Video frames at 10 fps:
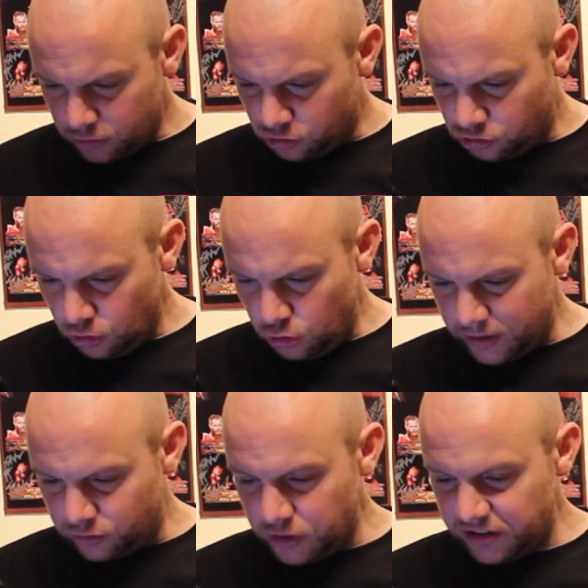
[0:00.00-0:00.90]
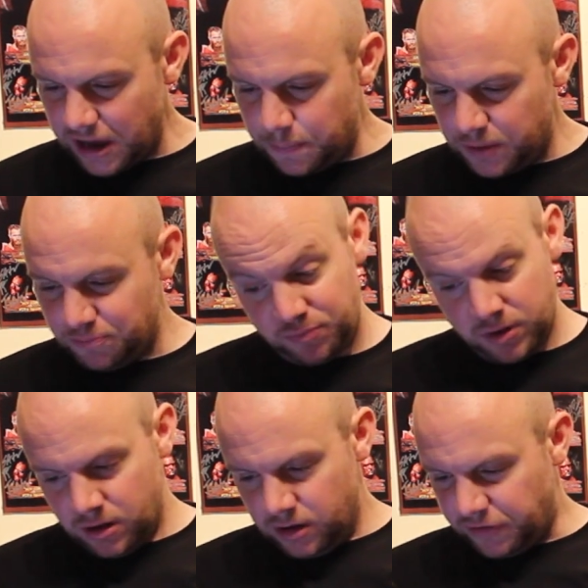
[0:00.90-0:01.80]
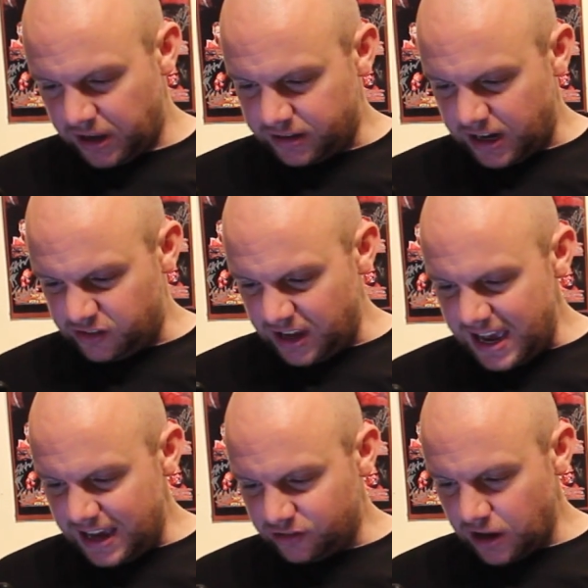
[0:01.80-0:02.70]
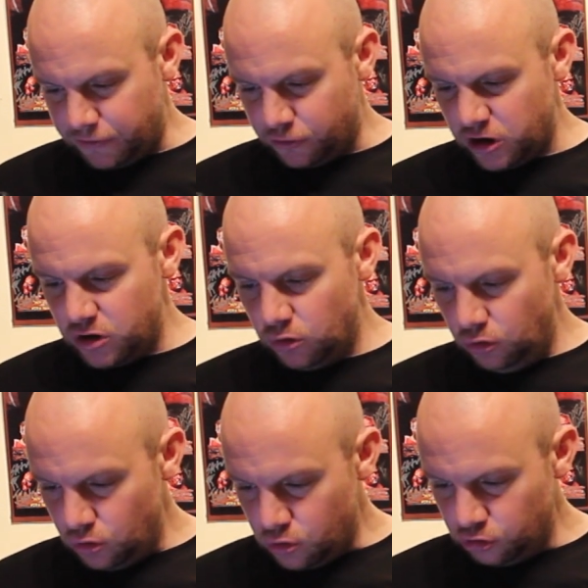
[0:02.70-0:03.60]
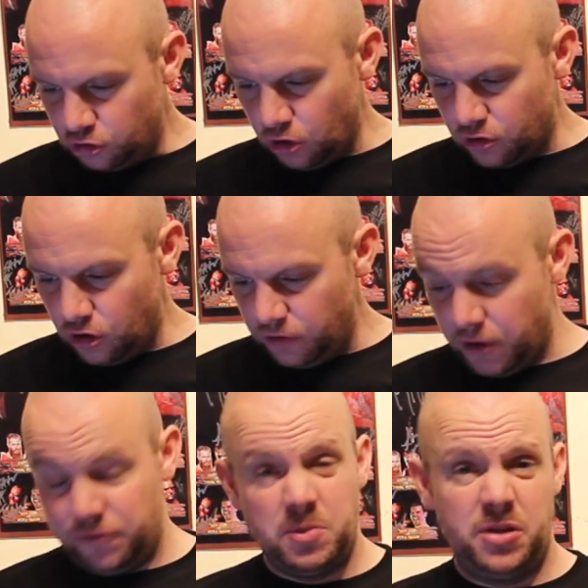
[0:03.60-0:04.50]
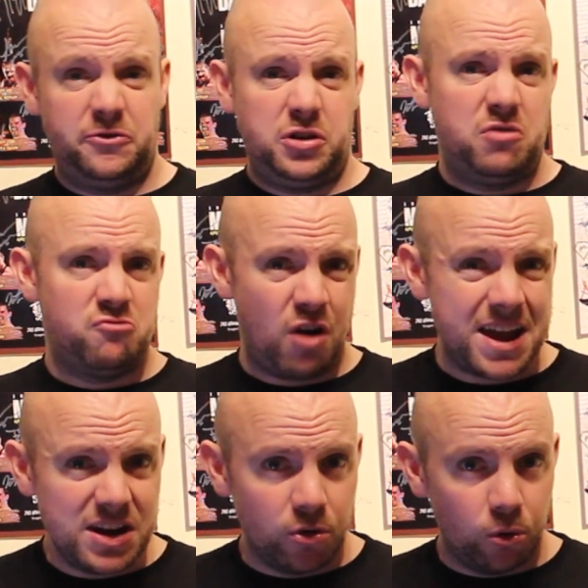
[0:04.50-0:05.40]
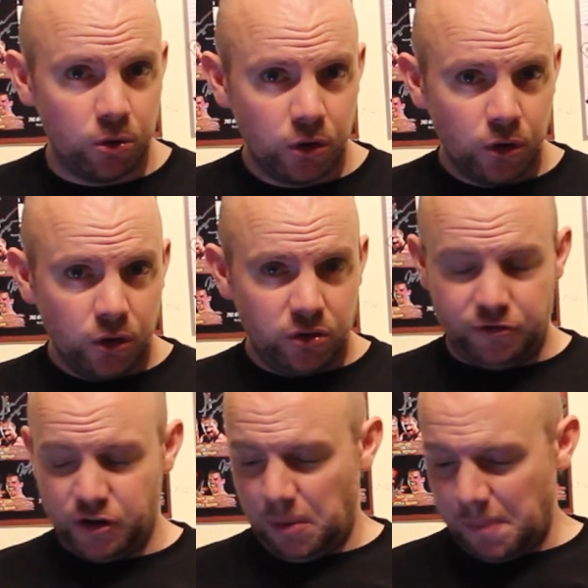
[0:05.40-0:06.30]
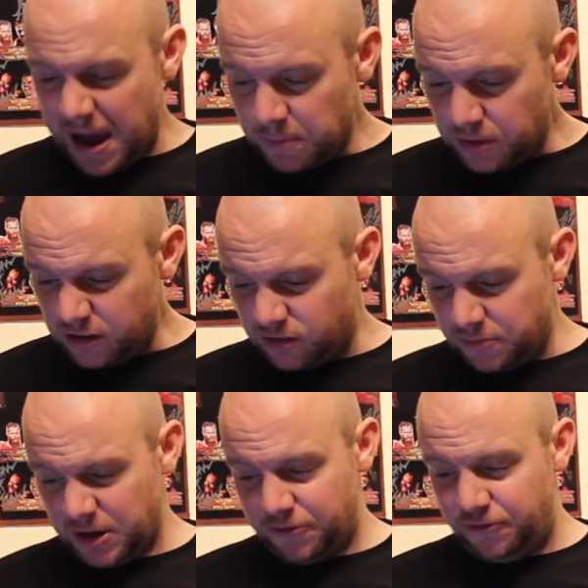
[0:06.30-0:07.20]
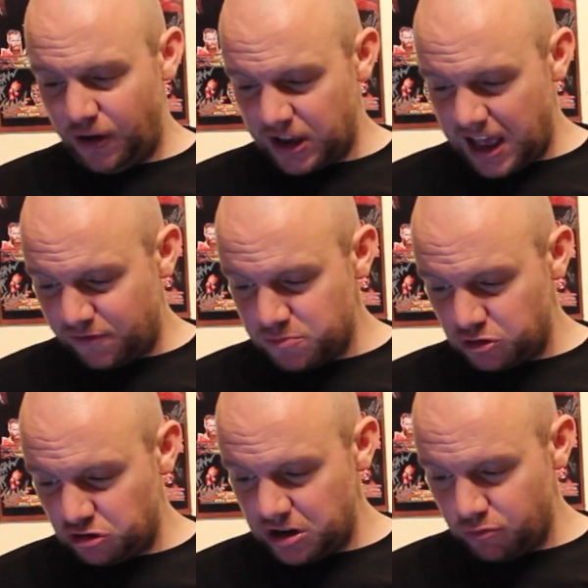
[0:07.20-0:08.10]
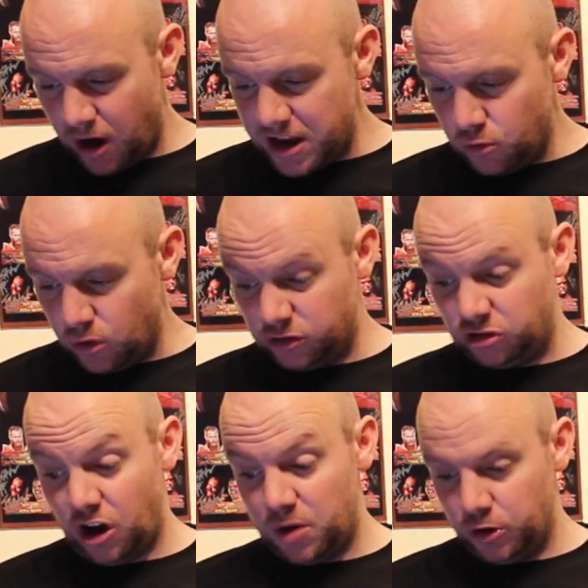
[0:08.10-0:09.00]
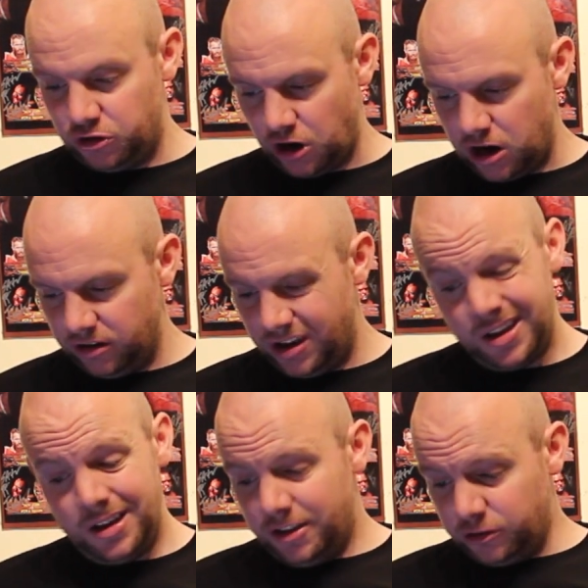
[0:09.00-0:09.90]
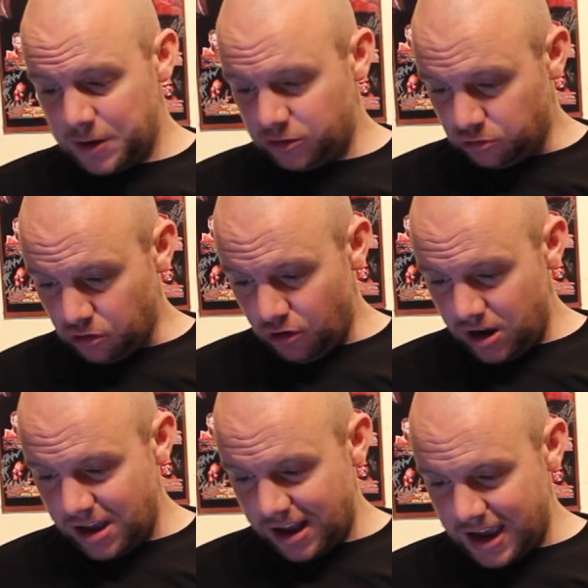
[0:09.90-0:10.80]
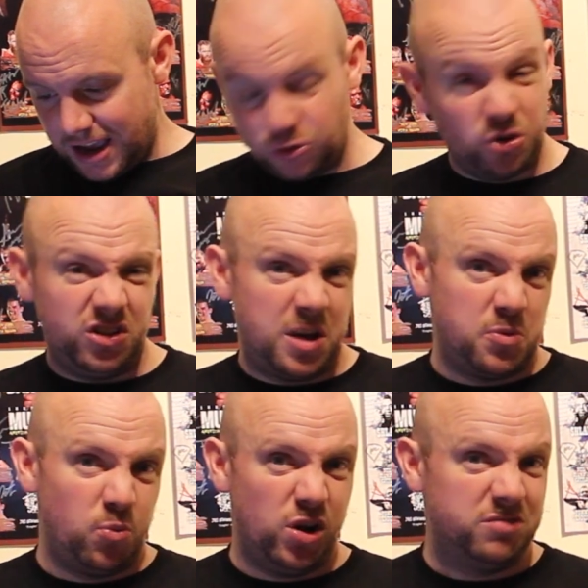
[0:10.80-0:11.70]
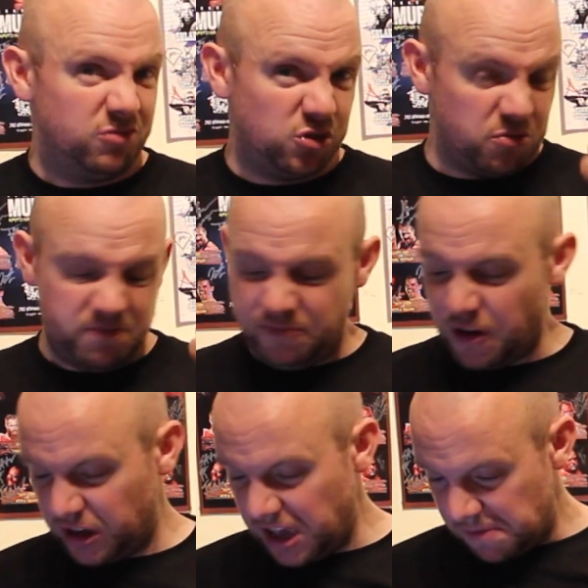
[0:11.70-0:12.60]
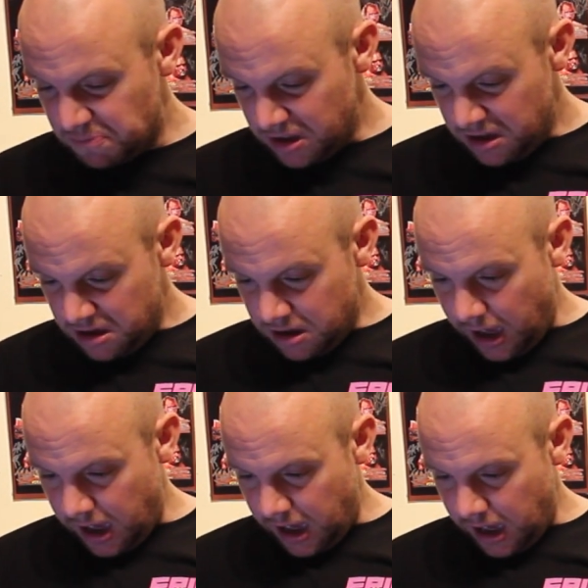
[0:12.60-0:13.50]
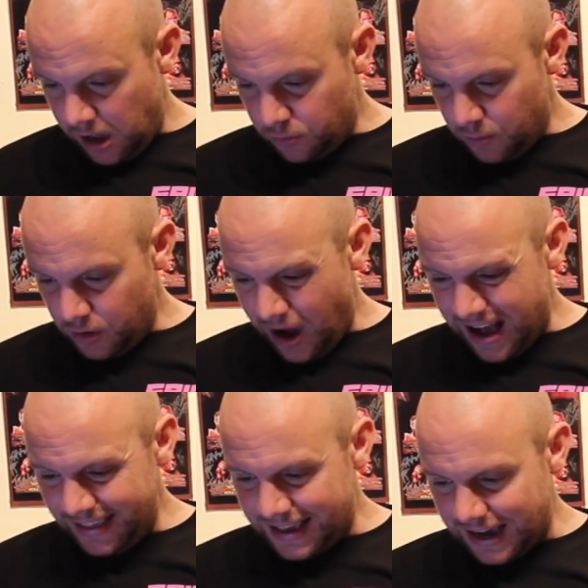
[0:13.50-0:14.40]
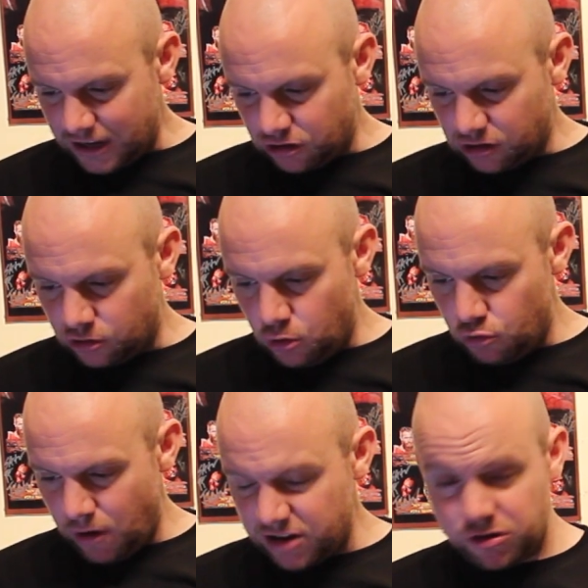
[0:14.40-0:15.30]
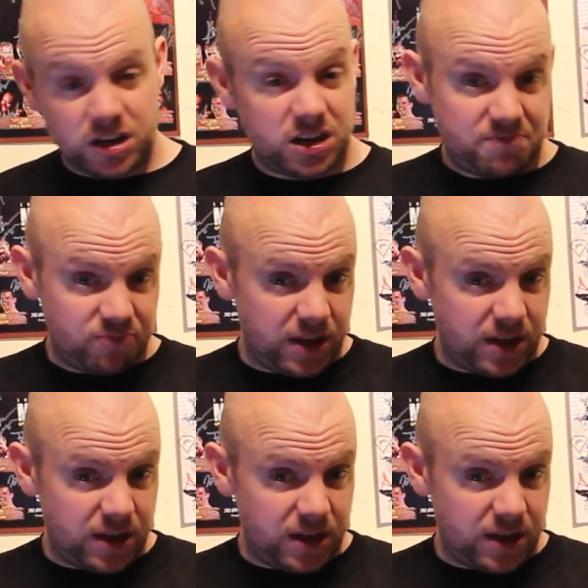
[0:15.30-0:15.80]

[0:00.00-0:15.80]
So with Tony Deppin, fantastic. ASF, Gringo Local, Jordan Oliver, motherfucking Rhino, the fucking man beast, the big fucking effing machine, Rhino, and Starboy Charlie. This match was alright, and Tony Deppin won, so fuck yeah. Then we got Ali Catch against Cole Radrick.